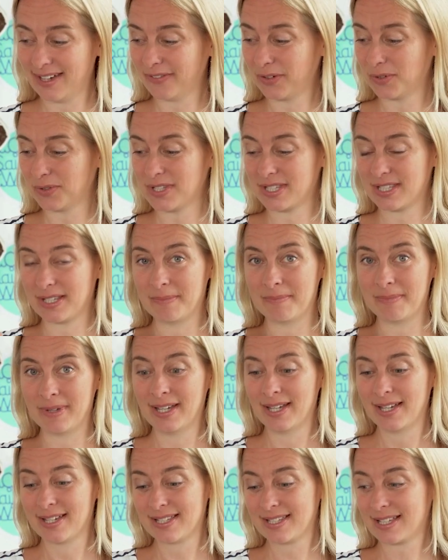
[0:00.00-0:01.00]
I've got some
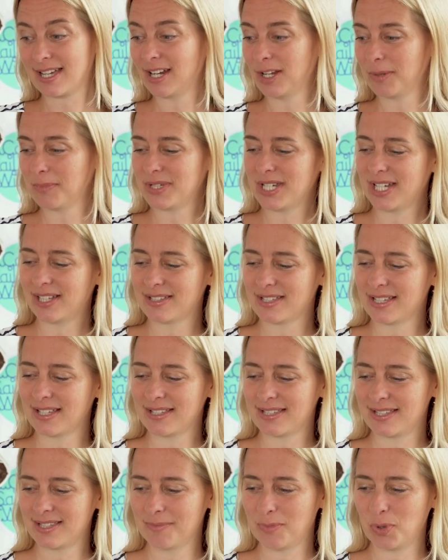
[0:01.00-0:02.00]
scallop shells
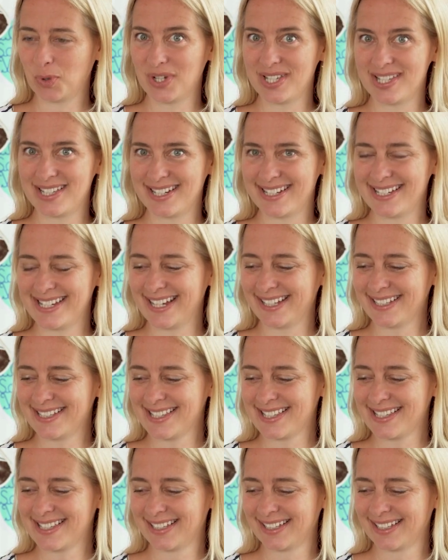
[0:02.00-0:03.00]
and some oyster shells.